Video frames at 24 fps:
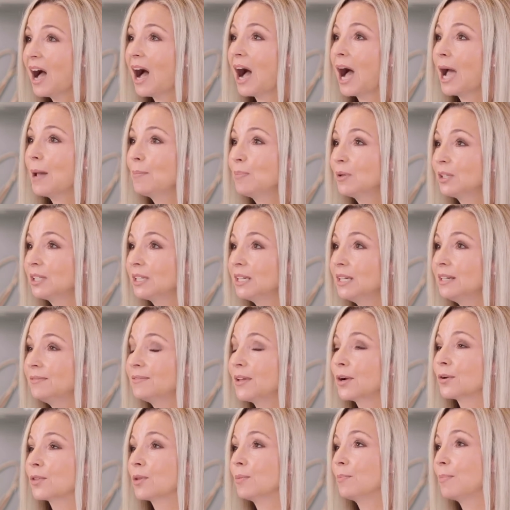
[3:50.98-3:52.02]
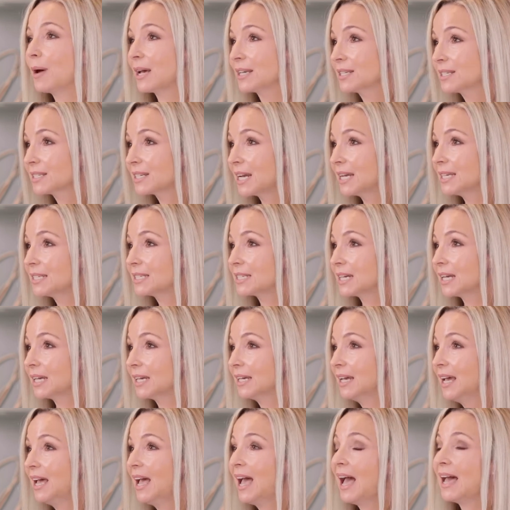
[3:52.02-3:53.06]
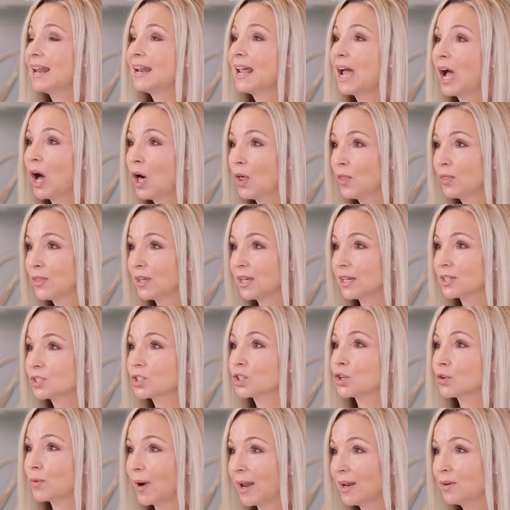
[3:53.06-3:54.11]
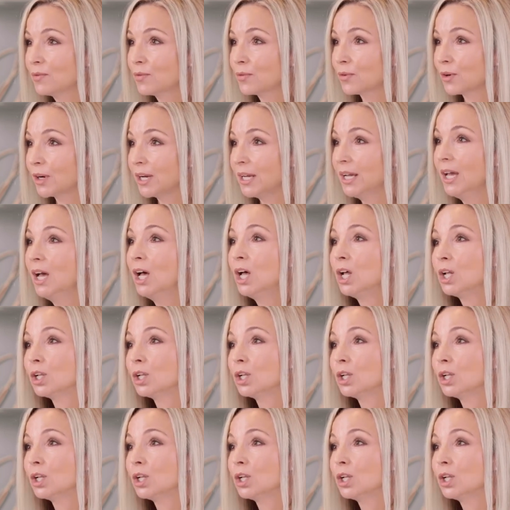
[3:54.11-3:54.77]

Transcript: I believe they're the best tasting and healthiest grain-free,